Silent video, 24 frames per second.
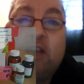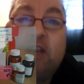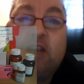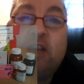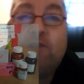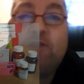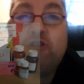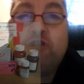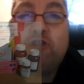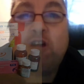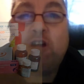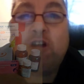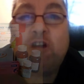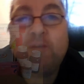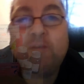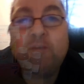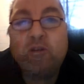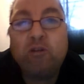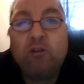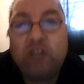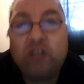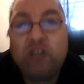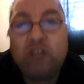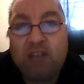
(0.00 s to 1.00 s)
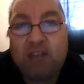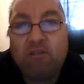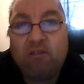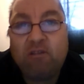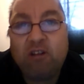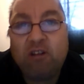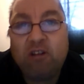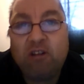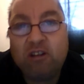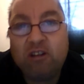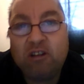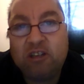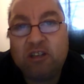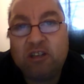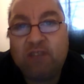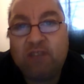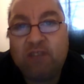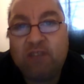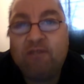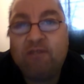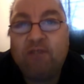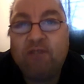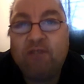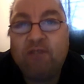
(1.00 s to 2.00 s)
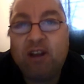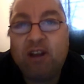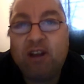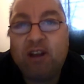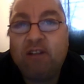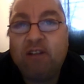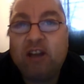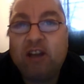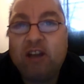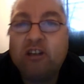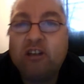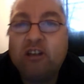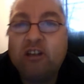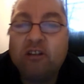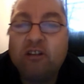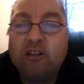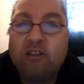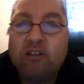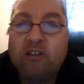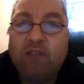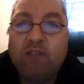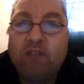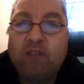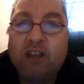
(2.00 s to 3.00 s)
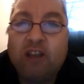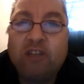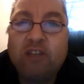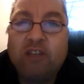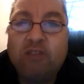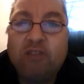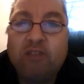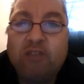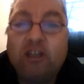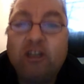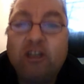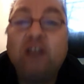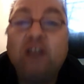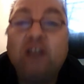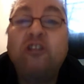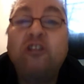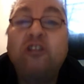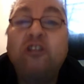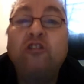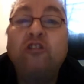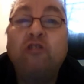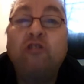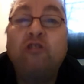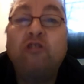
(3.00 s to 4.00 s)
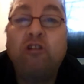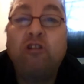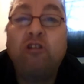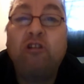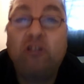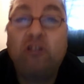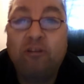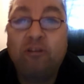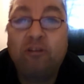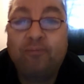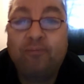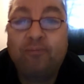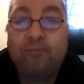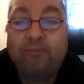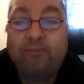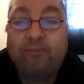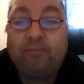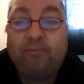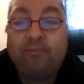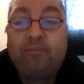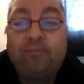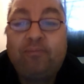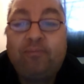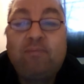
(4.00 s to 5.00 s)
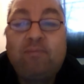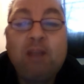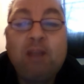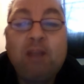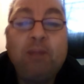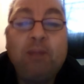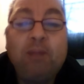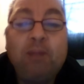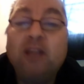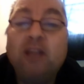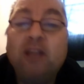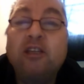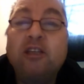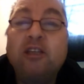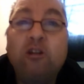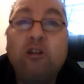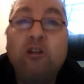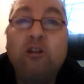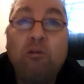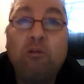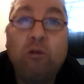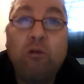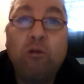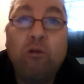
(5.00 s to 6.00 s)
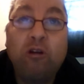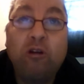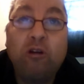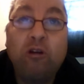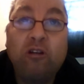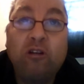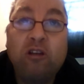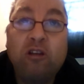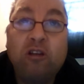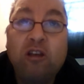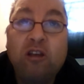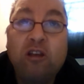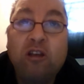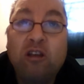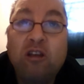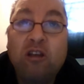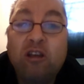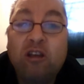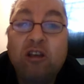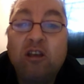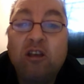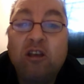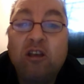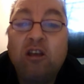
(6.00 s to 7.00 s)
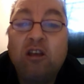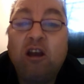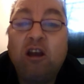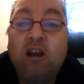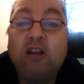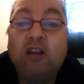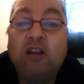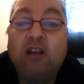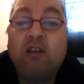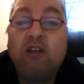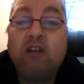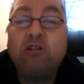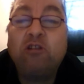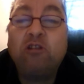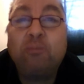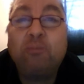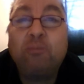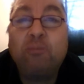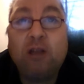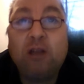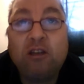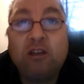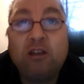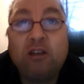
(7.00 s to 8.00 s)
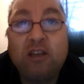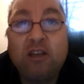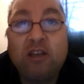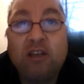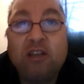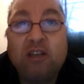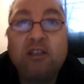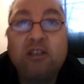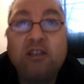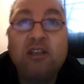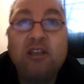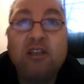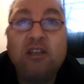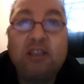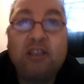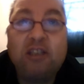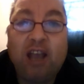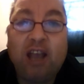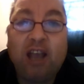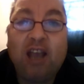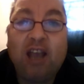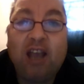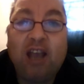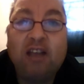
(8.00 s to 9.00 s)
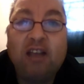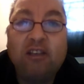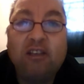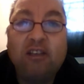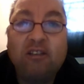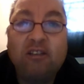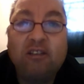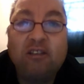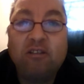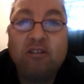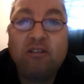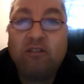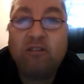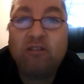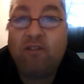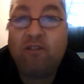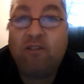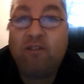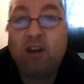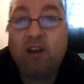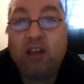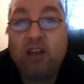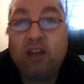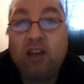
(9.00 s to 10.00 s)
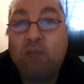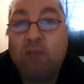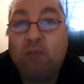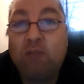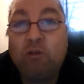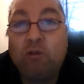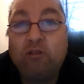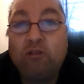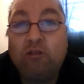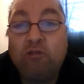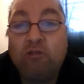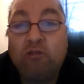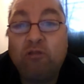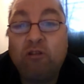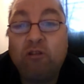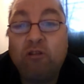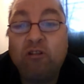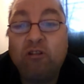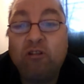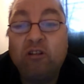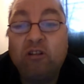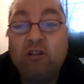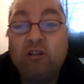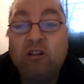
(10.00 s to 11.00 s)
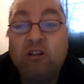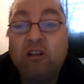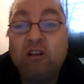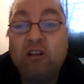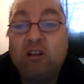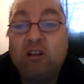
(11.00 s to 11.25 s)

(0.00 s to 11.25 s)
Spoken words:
They even tried me on steroids and different variations of anti-rejection drug, but it did not work. I had loads of blood tests and scans to find out what was wrong.